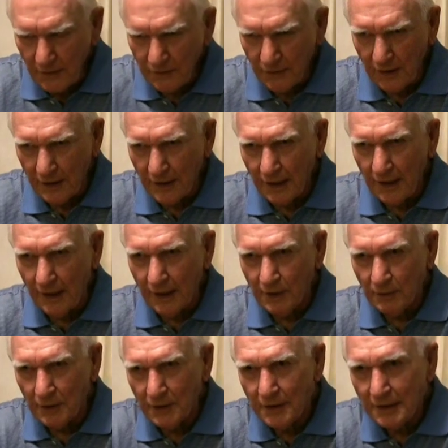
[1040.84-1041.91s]
front
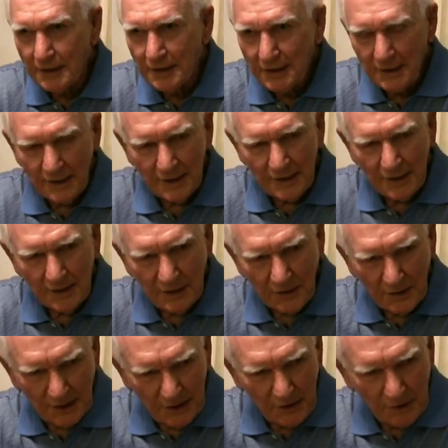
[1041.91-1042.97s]
line with
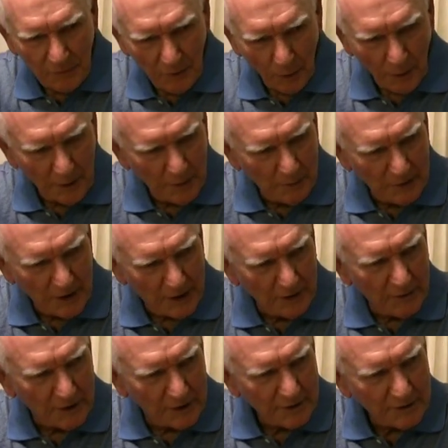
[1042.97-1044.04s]
the forward
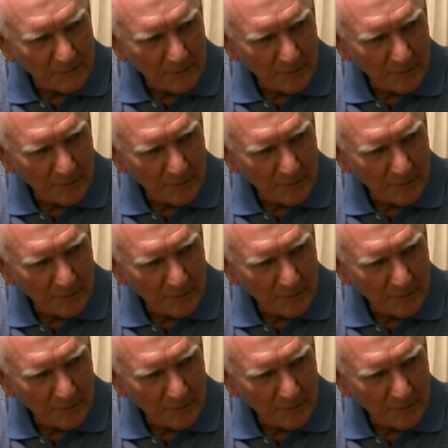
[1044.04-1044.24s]
Observer,